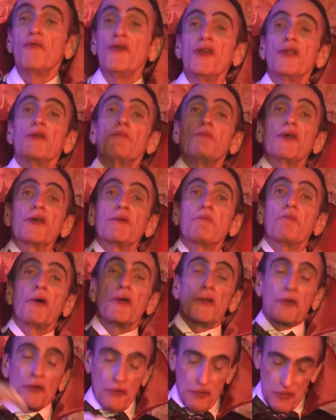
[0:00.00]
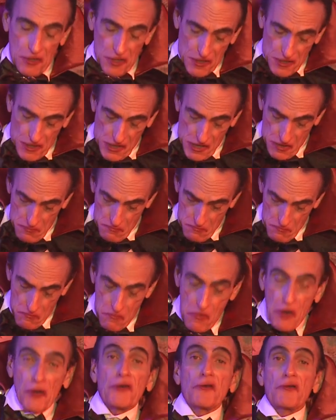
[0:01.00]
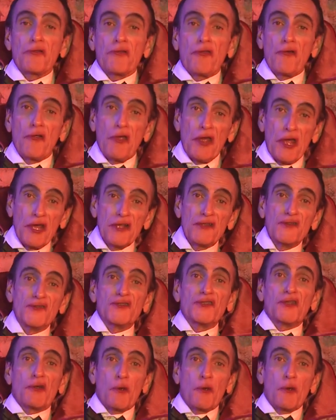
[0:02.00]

the big muddler, and muddle their heads.